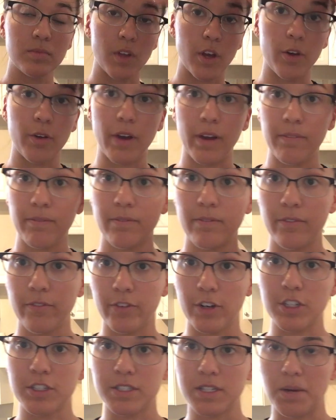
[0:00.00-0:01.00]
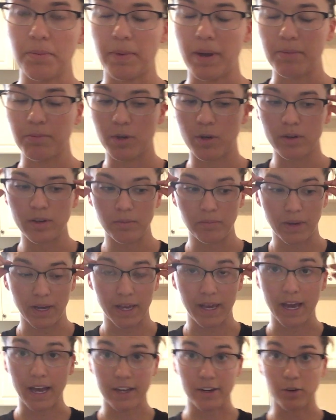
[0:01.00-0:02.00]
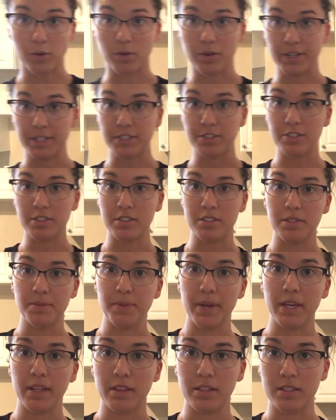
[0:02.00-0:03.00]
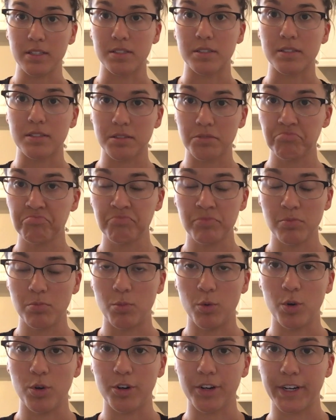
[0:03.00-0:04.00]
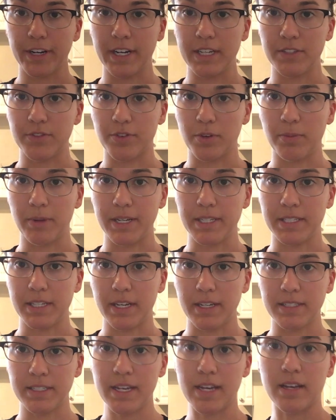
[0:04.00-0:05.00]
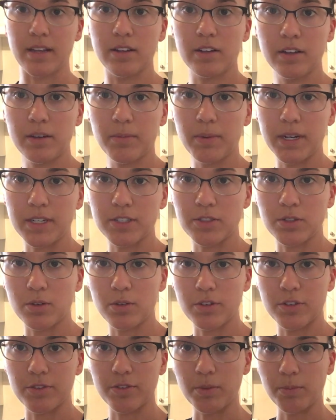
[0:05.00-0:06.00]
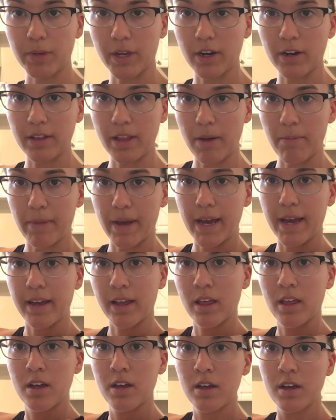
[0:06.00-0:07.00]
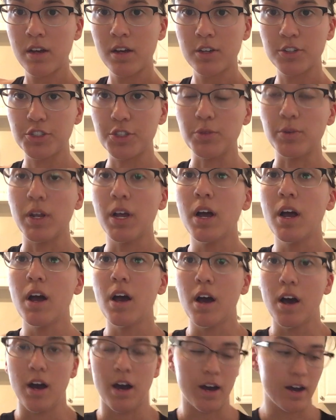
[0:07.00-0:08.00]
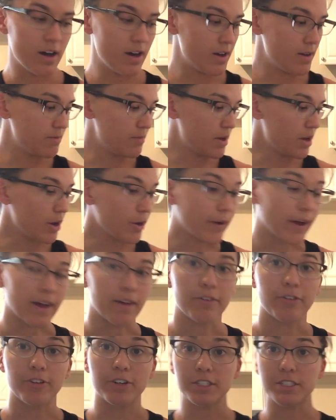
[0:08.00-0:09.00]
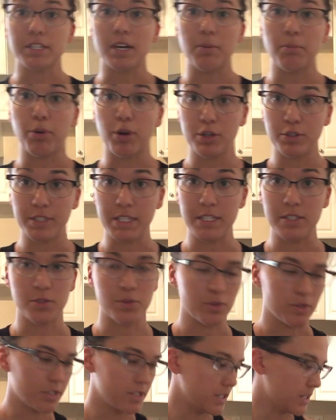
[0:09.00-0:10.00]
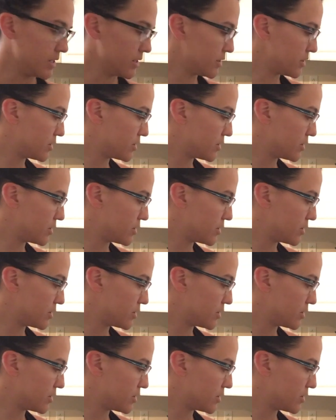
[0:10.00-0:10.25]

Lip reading: Okay, first up, I'm going by categories just to make this more organized for my sake. Dang, look at my shoulder from carrying that bag. Shoot. Okay, first up, protein sources.